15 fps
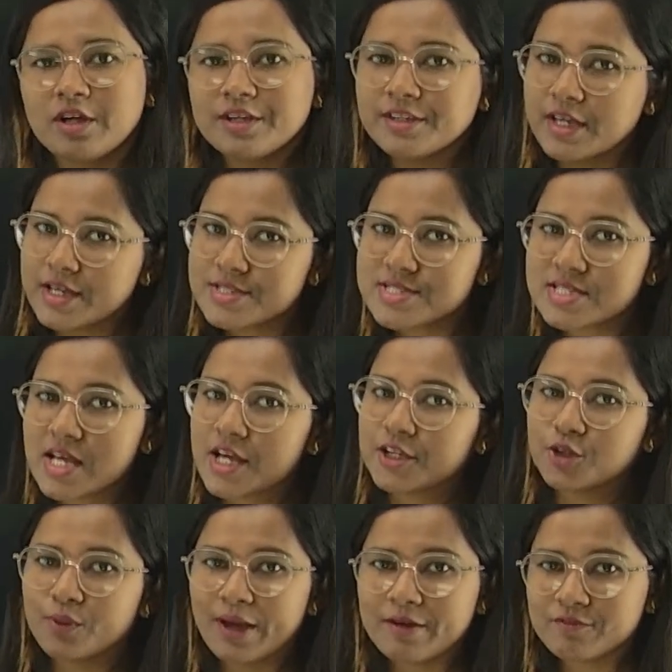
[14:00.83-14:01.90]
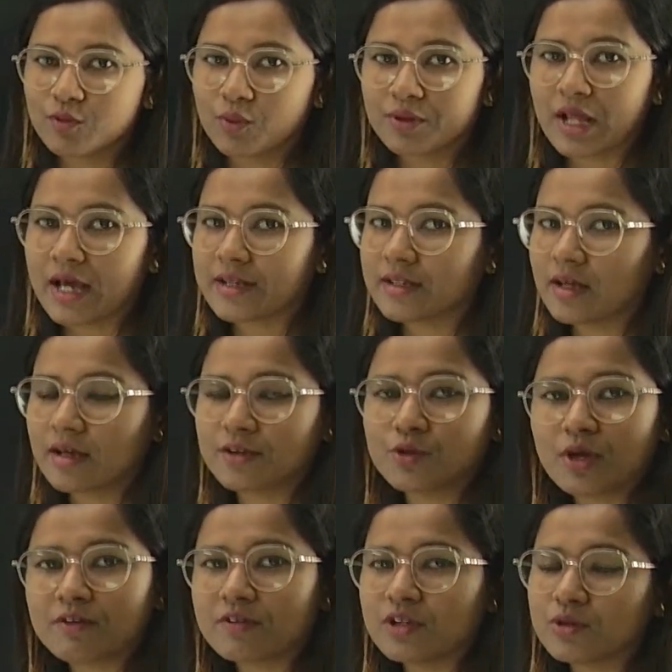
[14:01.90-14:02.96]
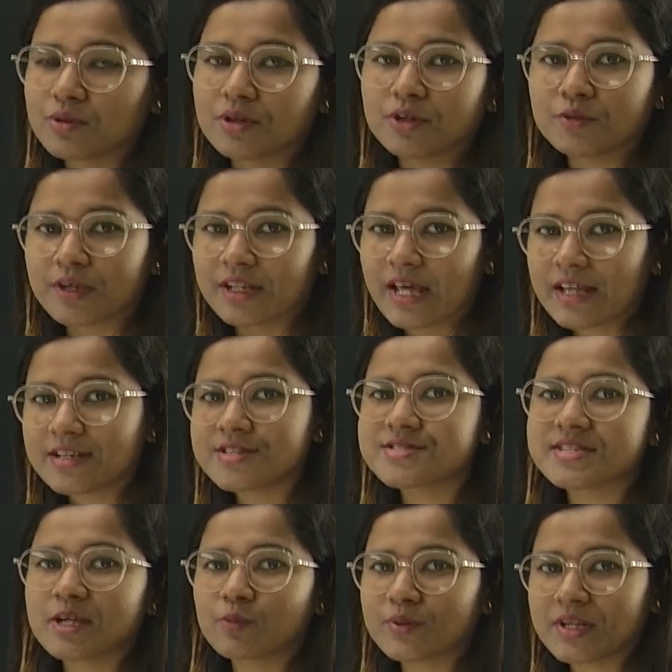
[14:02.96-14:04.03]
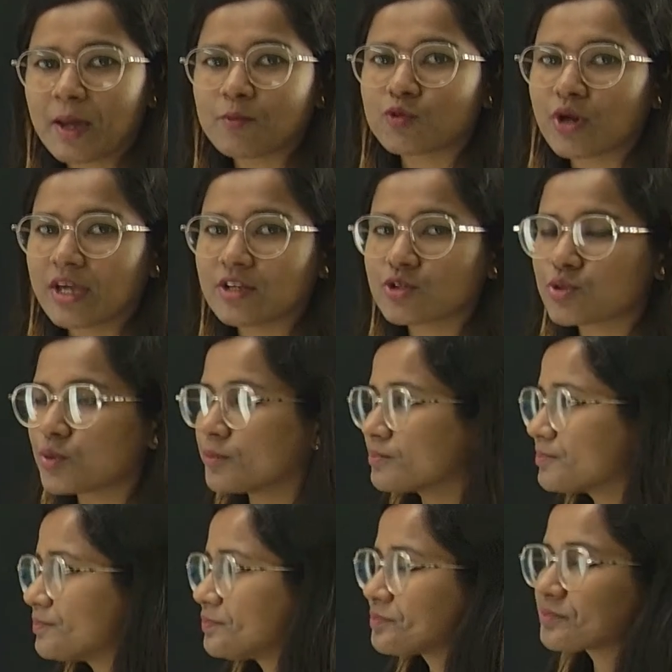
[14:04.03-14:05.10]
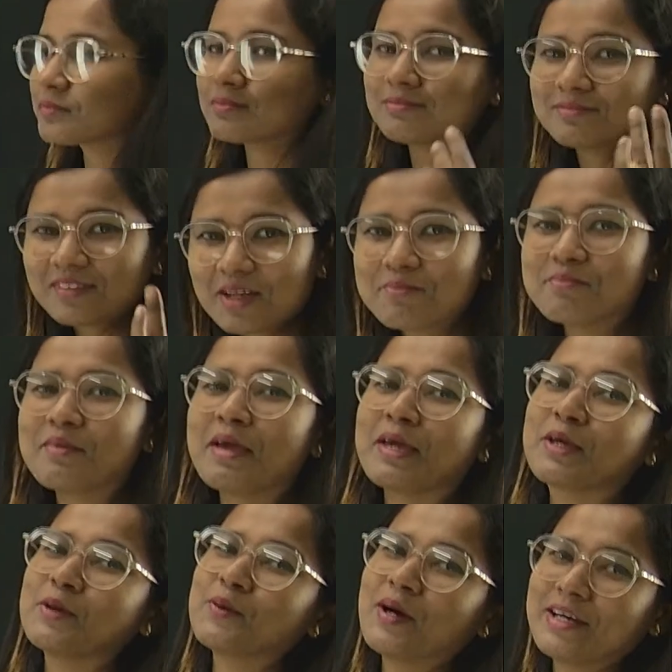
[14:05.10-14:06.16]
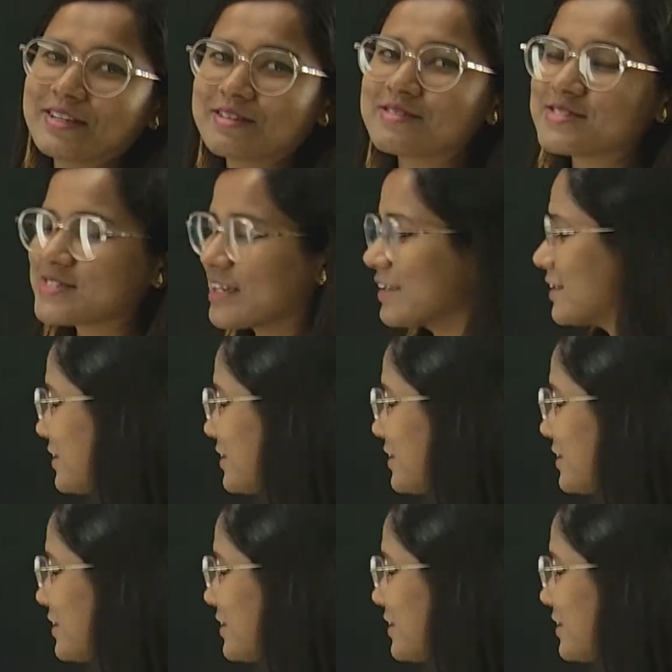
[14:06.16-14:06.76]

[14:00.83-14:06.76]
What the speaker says: Yes, you have known, you can understand what I am trying to make you understand.